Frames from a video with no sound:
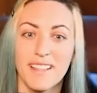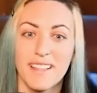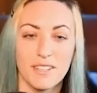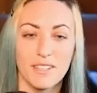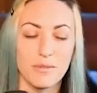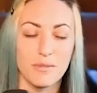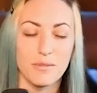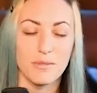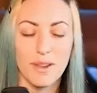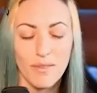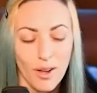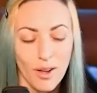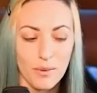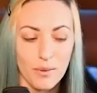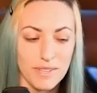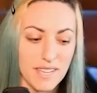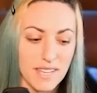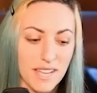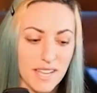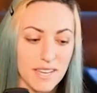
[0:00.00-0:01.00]
that's what I've
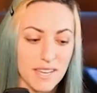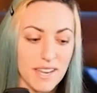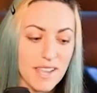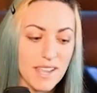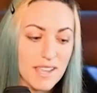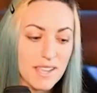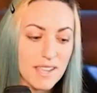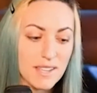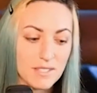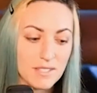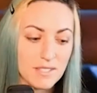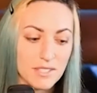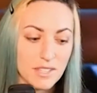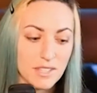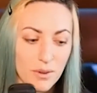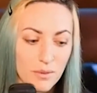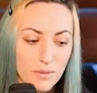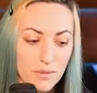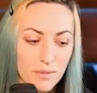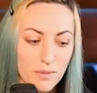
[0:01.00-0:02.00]
always done.
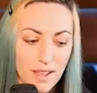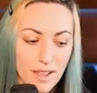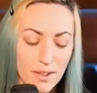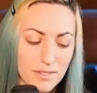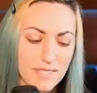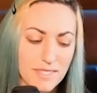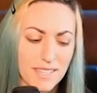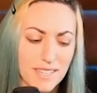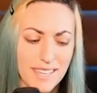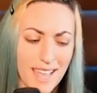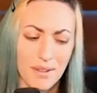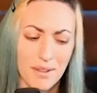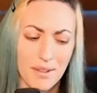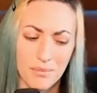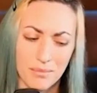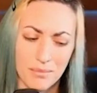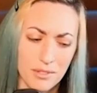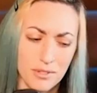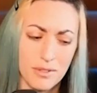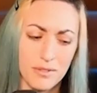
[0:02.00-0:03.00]
So I was like, yeah, I'll
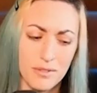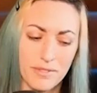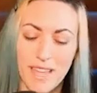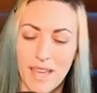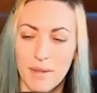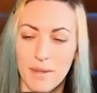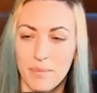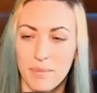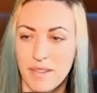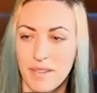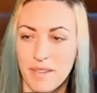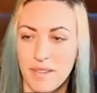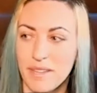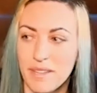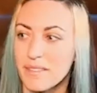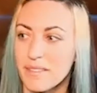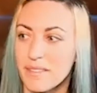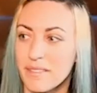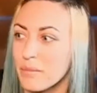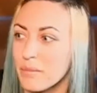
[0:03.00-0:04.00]
do the VIP
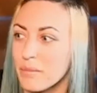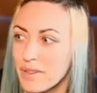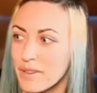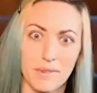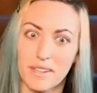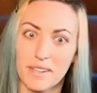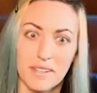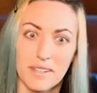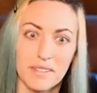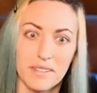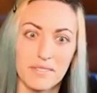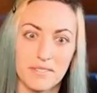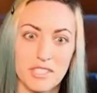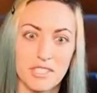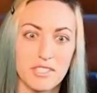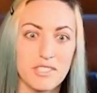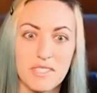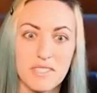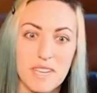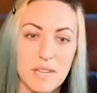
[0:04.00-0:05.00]
thing, but I'm going to
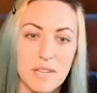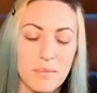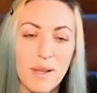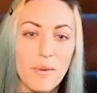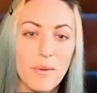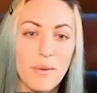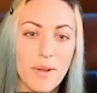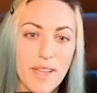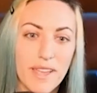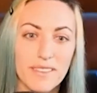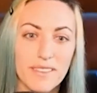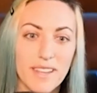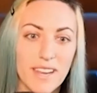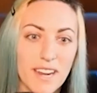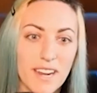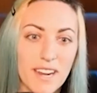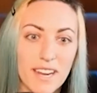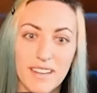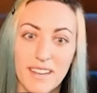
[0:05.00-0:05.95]
just sneak my way in there.